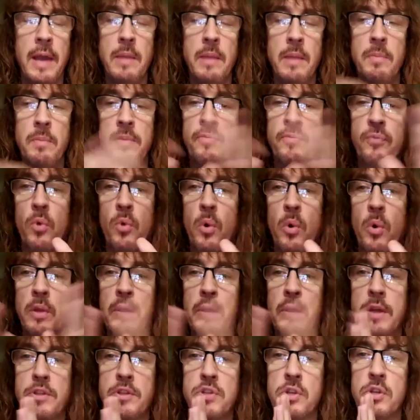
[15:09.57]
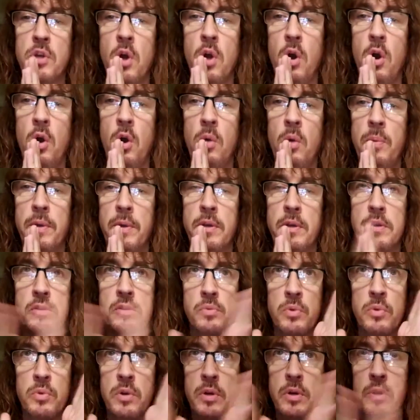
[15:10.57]
And before we let you go, because
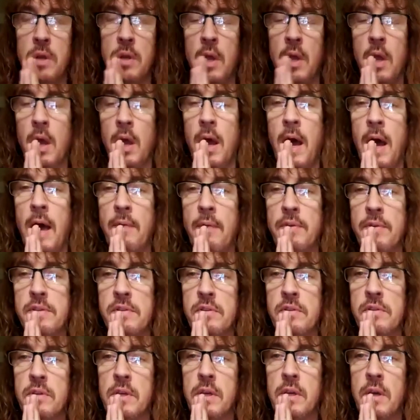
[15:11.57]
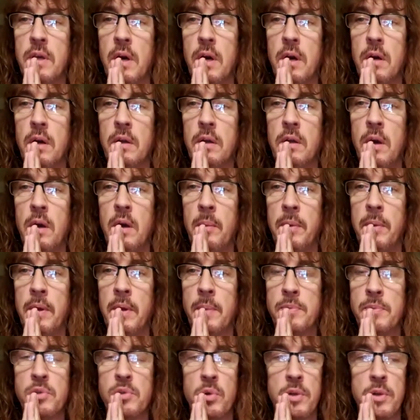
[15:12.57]
we're obviously coming
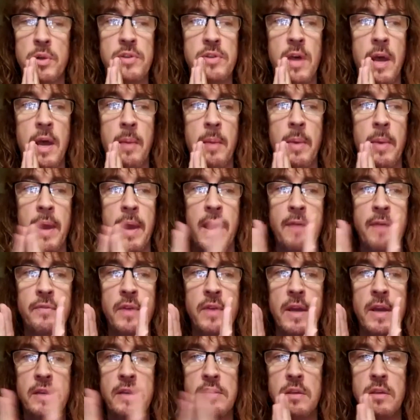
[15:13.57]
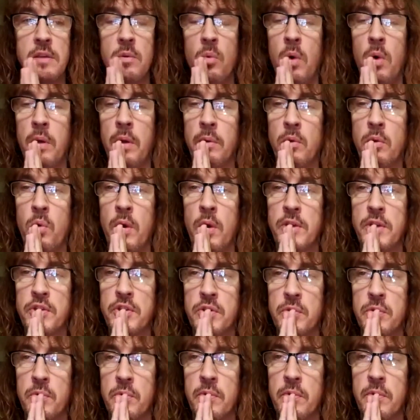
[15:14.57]
up to our time, I have to ask you one
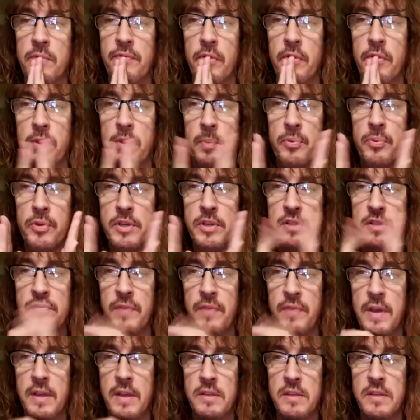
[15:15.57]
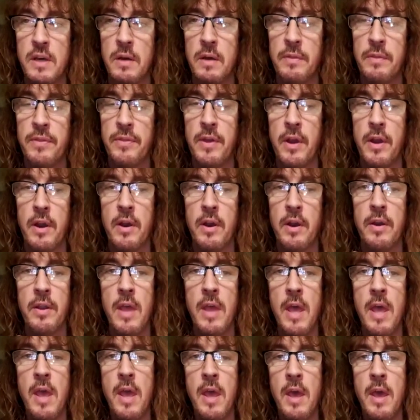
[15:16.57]
question for the Priest fans out there, and
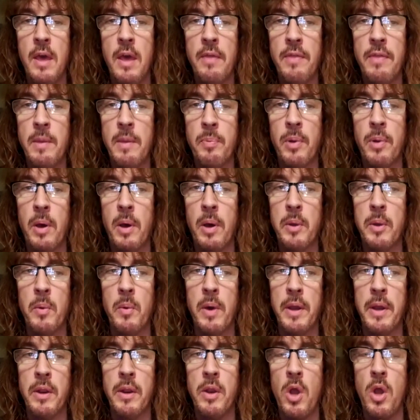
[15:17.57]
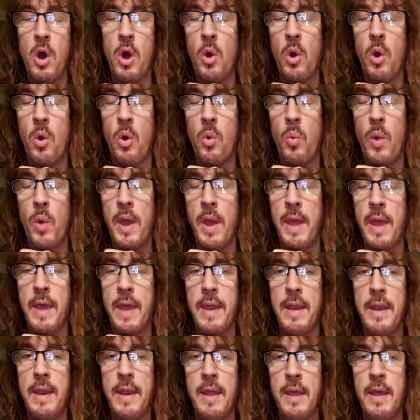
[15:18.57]
they probably want to know when